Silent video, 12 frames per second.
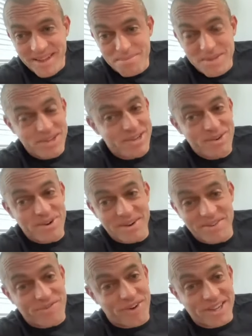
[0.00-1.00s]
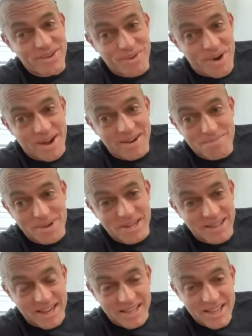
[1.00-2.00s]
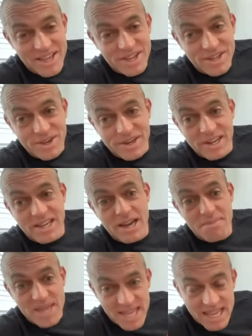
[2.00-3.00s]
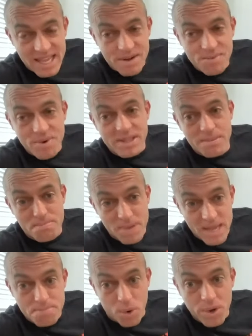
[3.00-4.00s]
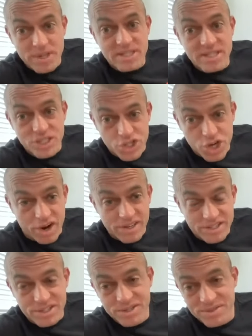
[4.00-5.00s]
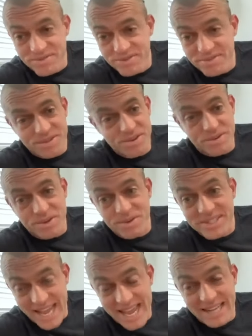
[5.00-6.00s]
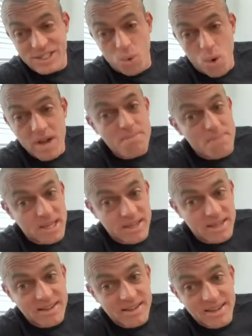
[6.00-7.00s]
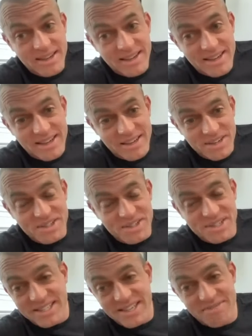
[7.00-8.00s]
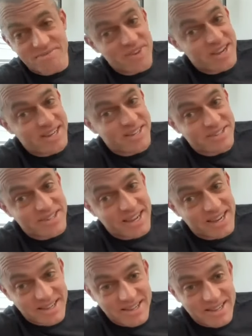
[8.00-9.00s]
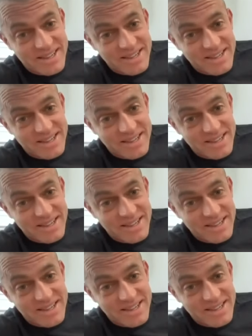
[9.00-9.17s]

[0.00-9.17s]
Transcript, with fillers: I mean, you can do whatever the fuck you want, but like you're going to come in with the big boys and the sharks who who are doing 10, 20 million and you just hit seven figures. Like